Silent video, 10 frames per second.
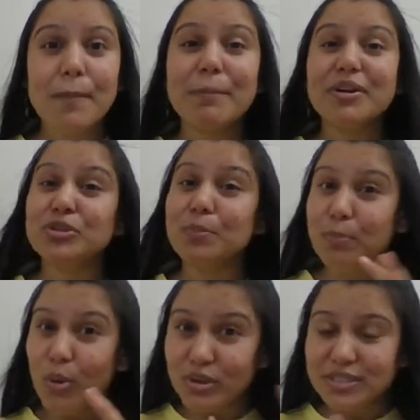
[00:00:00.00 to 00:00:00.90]
but the
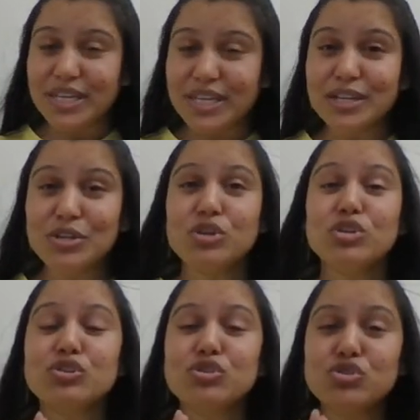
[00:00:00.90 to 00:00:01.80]
both thing
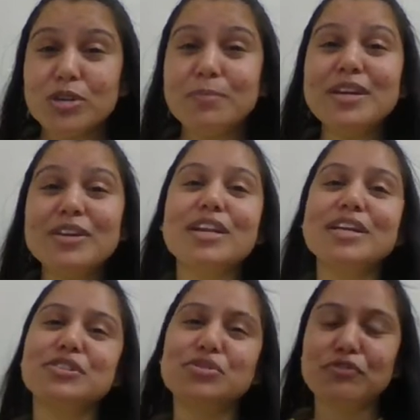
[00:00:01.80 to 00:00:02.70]
should be
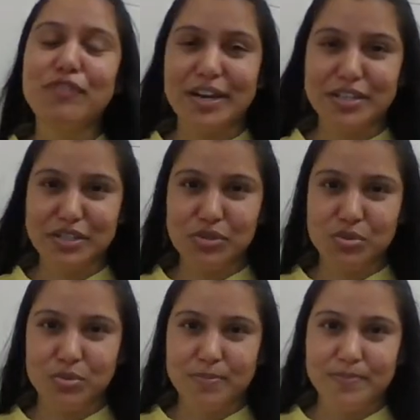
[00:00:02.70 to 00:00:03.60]
related to fact and issue.